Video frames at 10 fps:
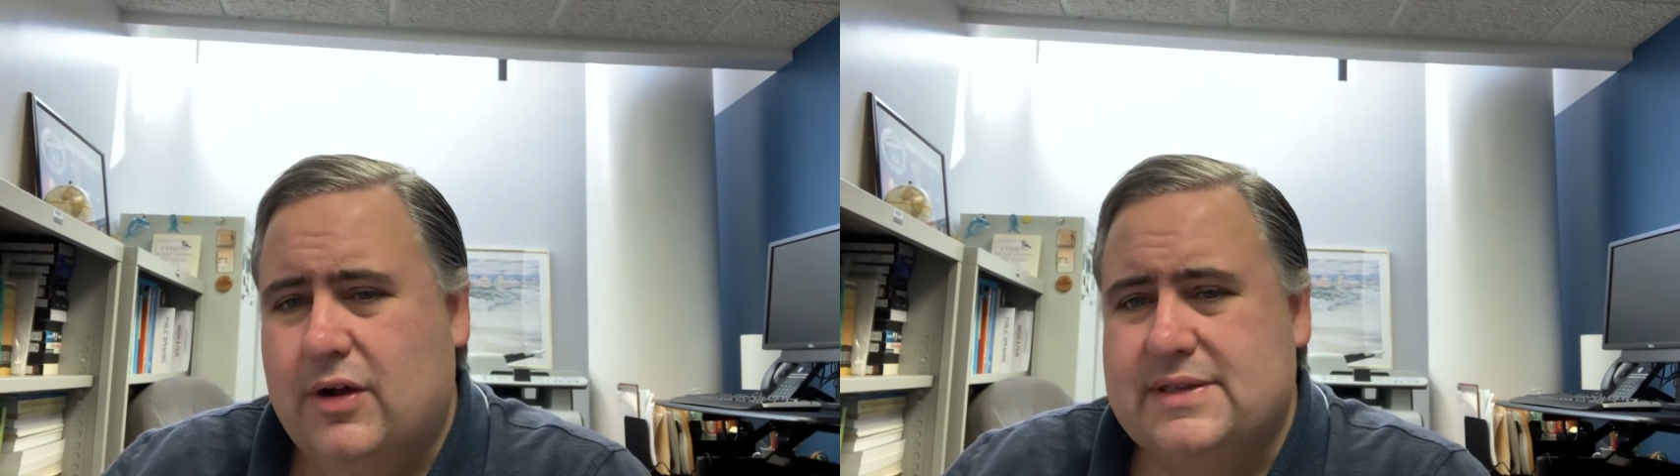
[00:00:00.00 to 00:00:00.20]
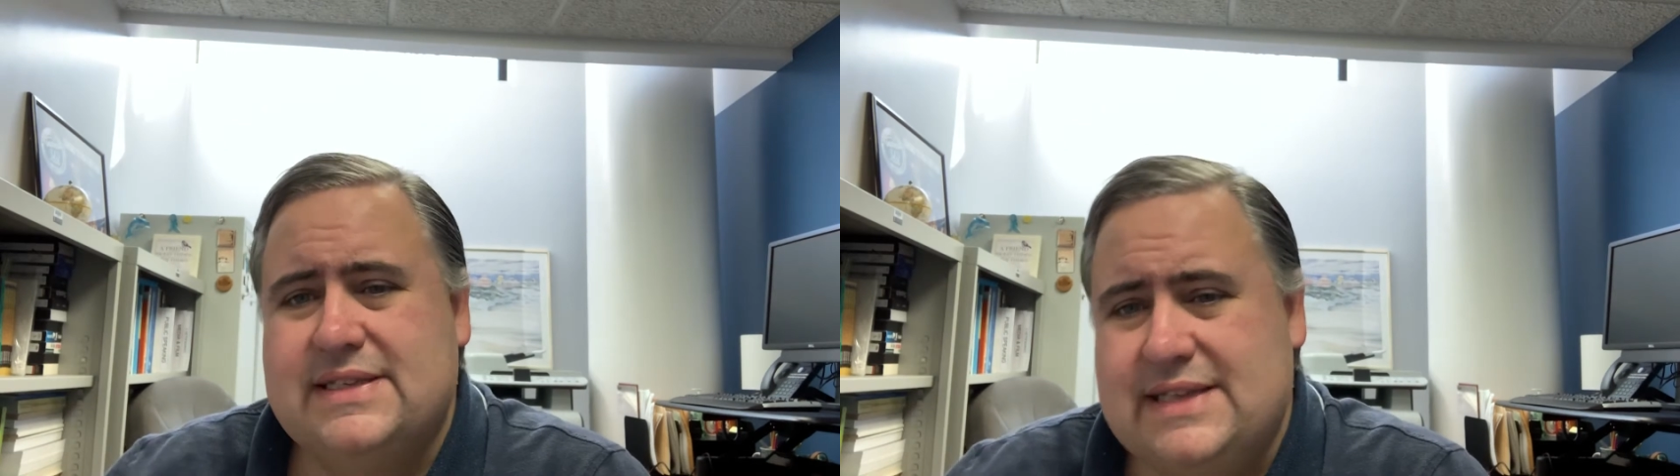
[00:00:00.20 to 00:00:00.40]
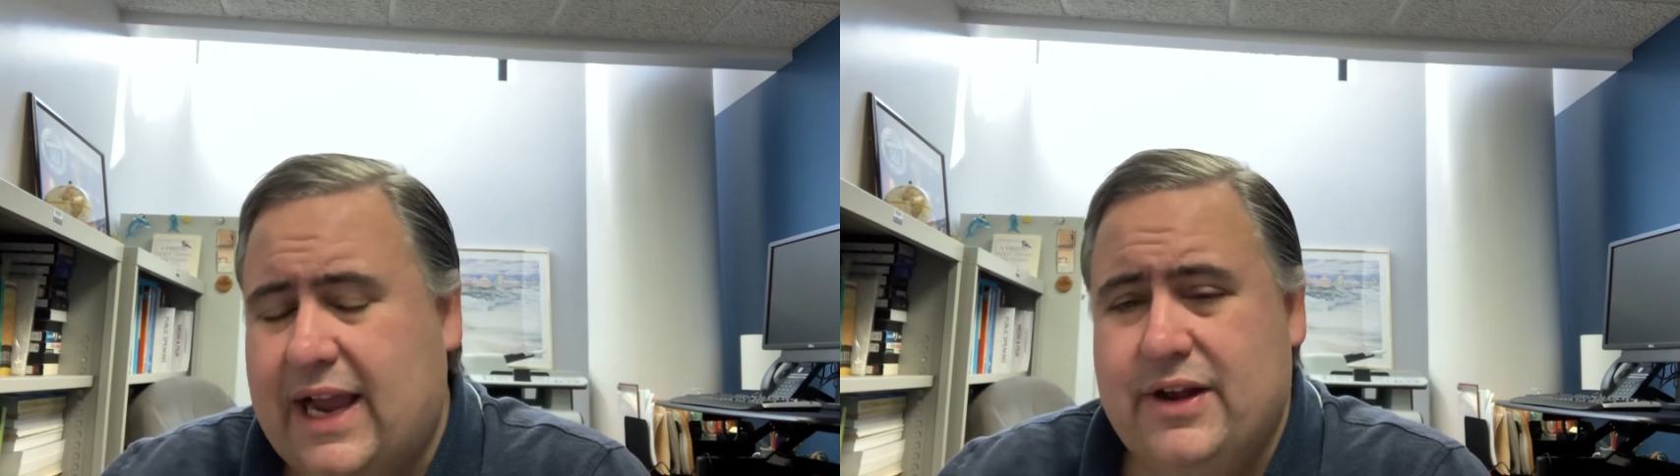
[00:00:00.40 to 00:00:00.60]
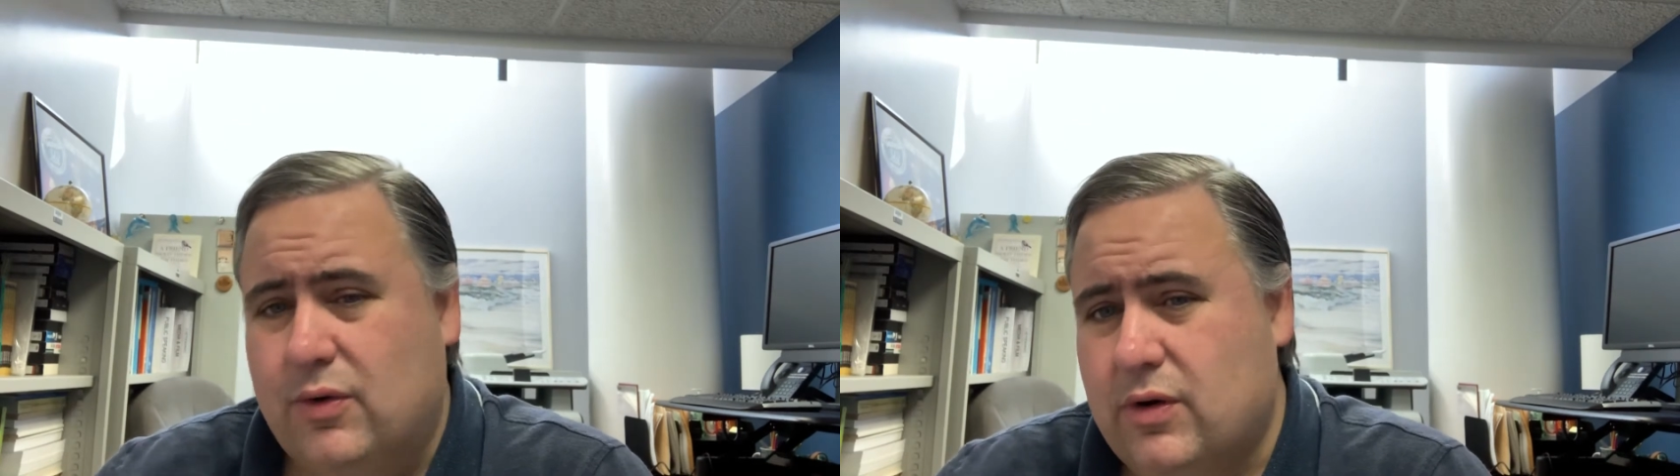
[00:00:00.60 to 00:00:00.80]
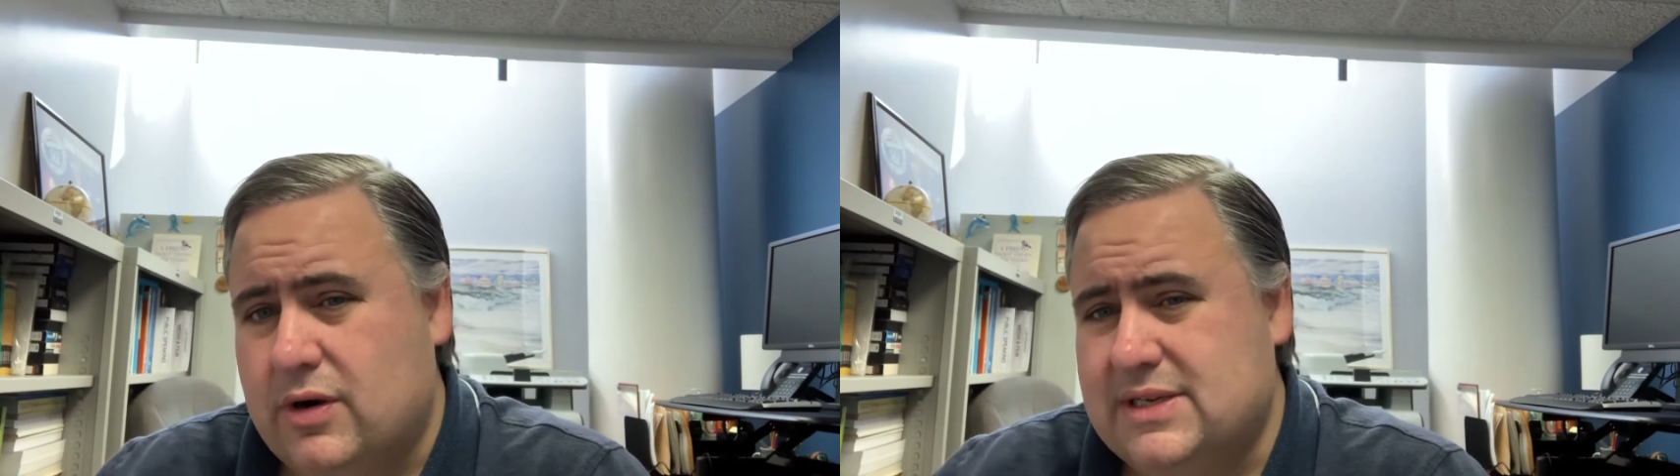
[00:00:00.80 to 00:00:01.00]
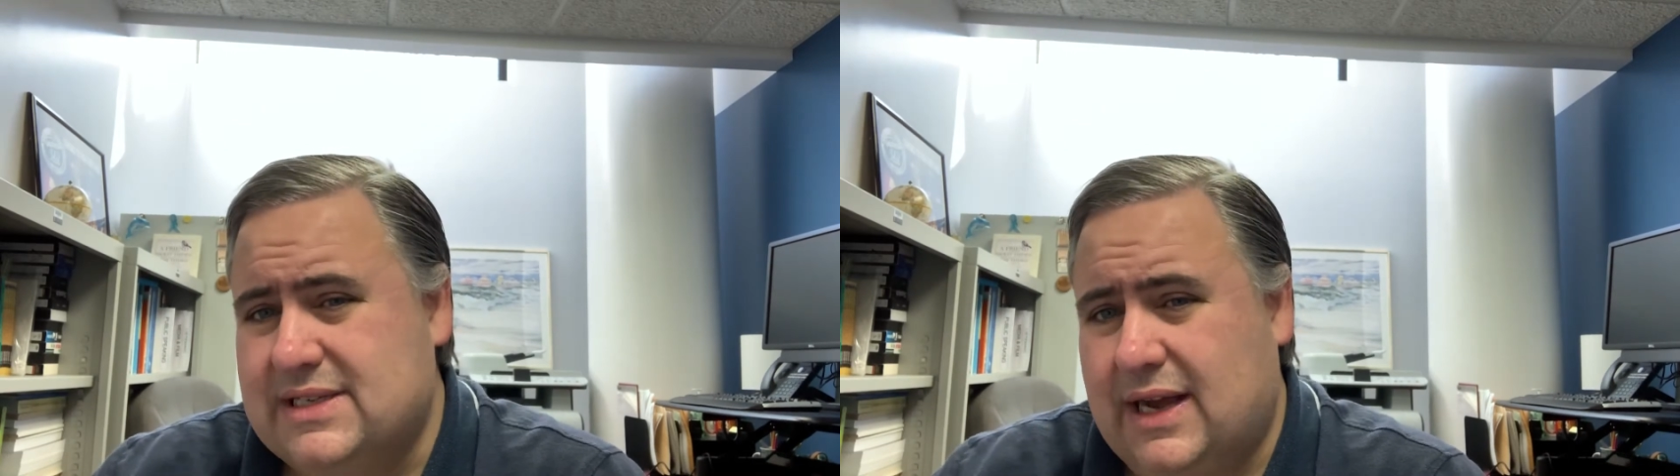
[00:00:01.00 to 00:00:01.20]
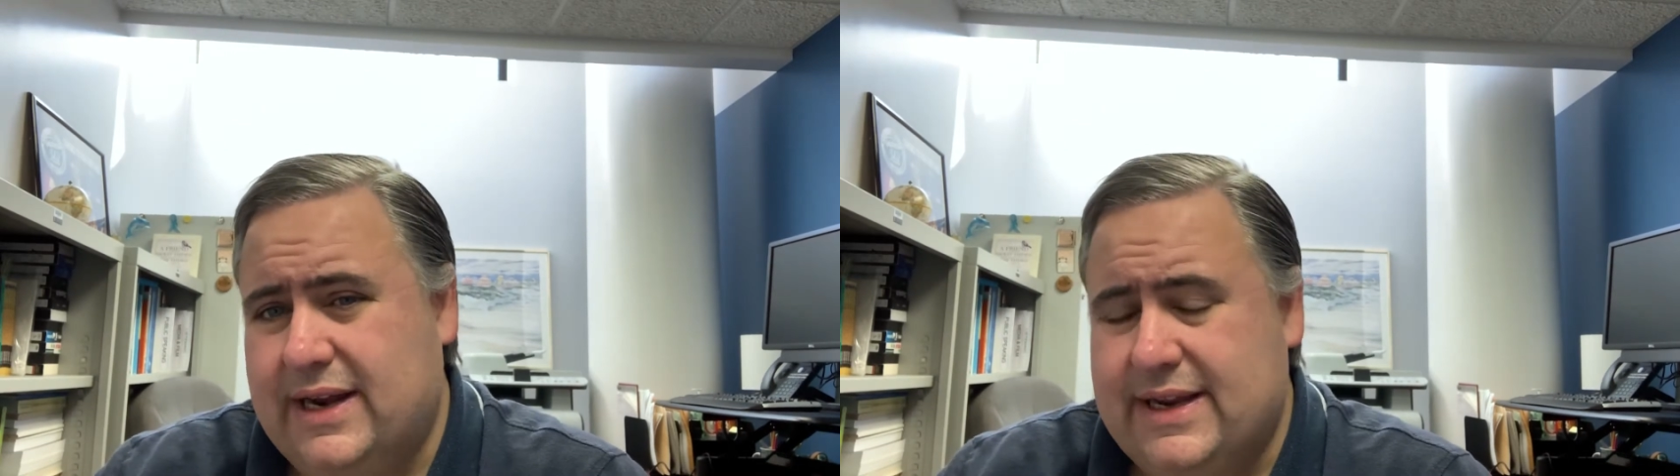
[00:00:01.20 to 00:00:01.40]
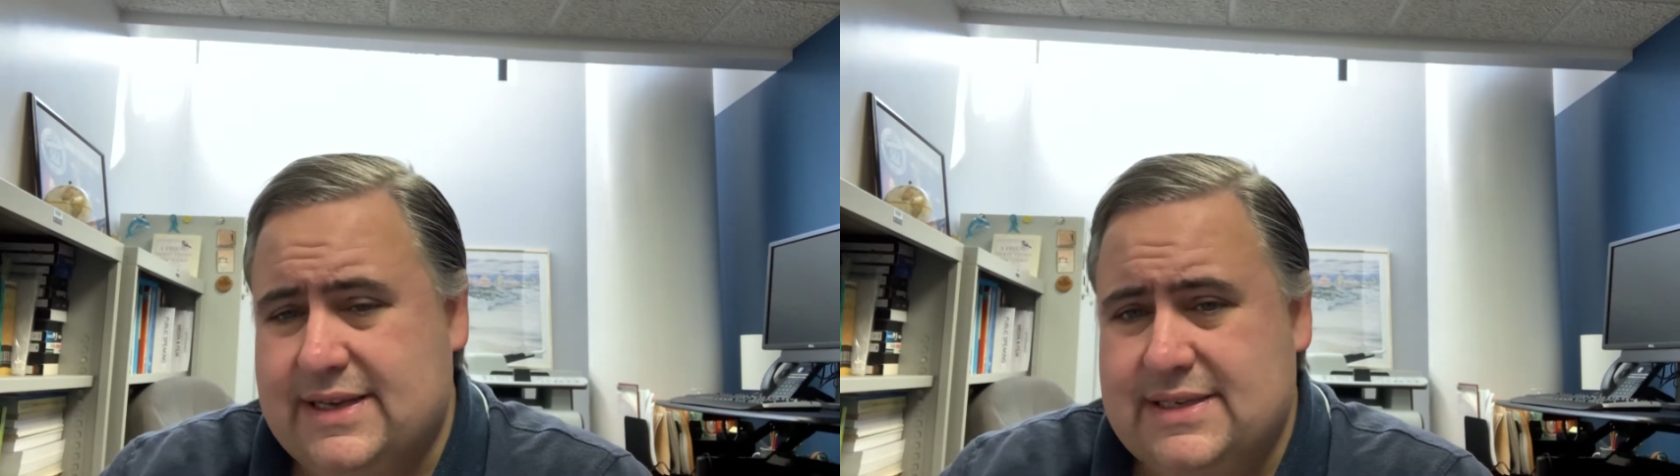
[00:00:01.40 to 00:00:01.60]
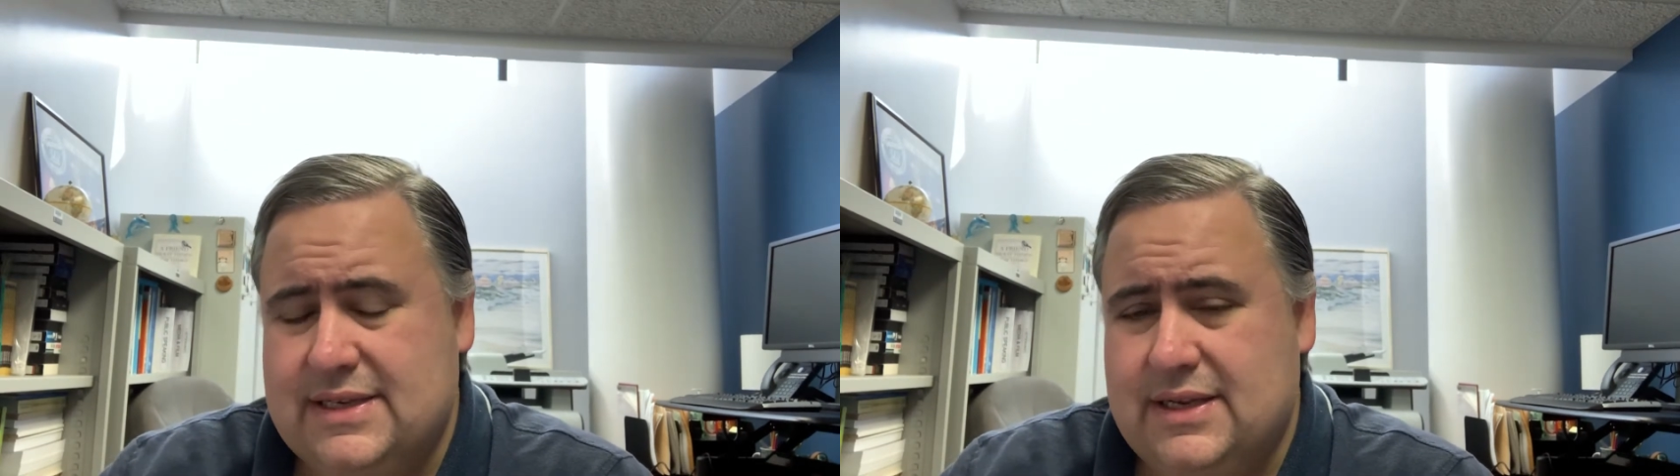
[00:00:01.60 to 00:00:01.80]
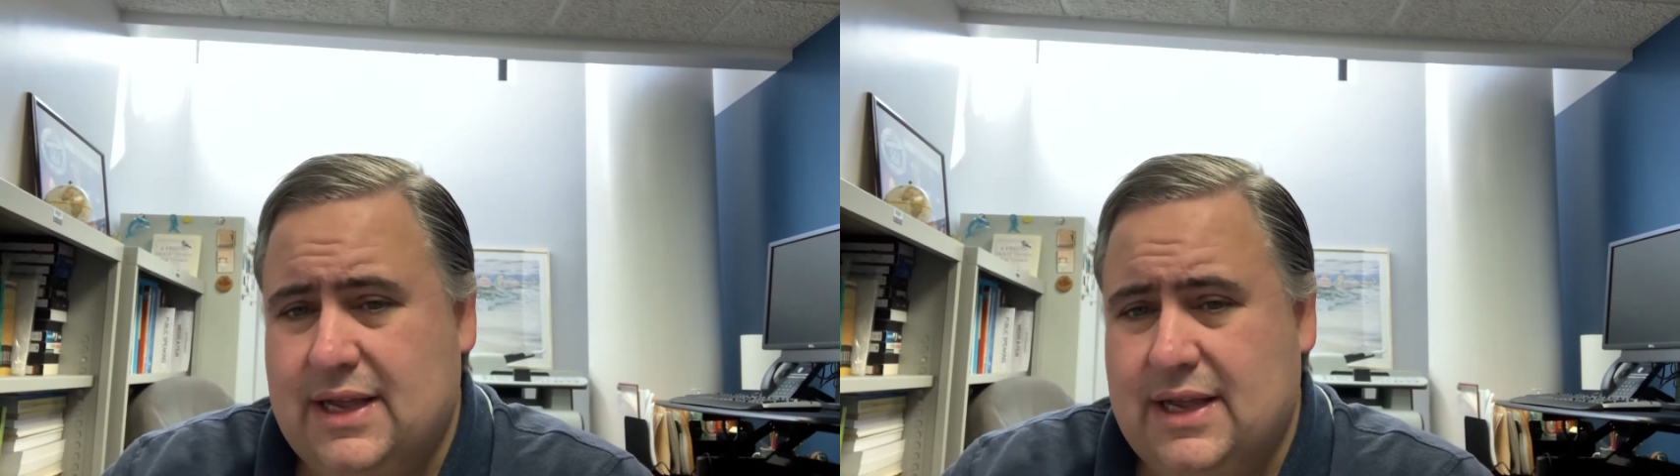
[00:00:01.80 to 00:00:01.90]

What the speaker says: second-order studies.